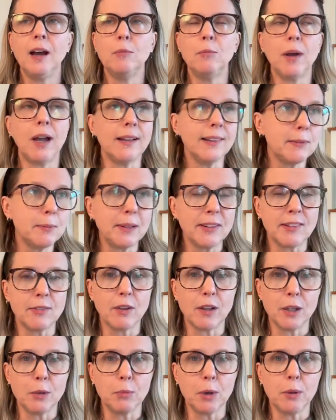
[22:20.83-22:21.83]
My husband's a
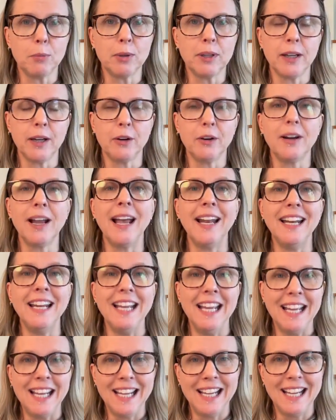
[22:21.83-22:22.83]
volleyball player, and
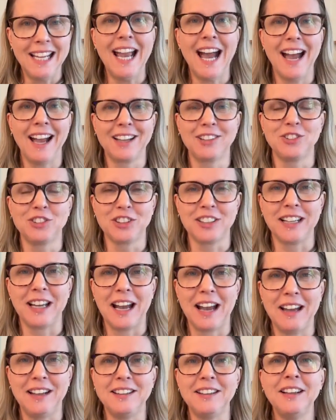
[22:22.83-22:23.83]
he actually
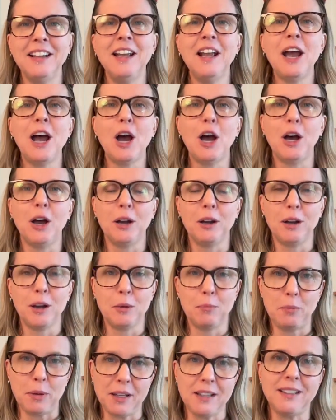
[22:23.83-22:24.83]
had a
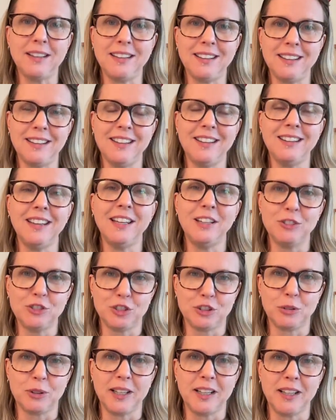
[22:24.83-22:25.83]
pinky
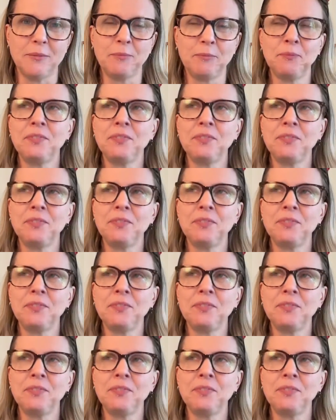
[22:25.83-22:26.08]
injury.